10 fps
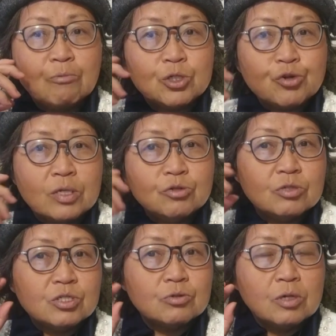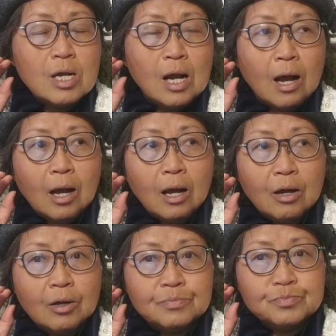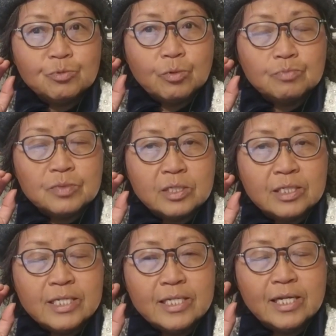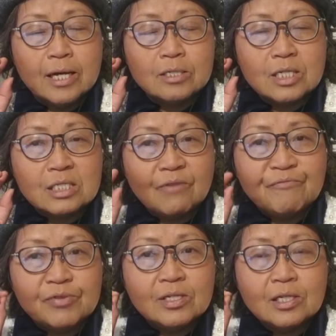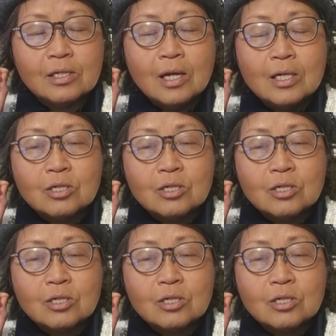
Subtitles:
I will train you to hear the difference,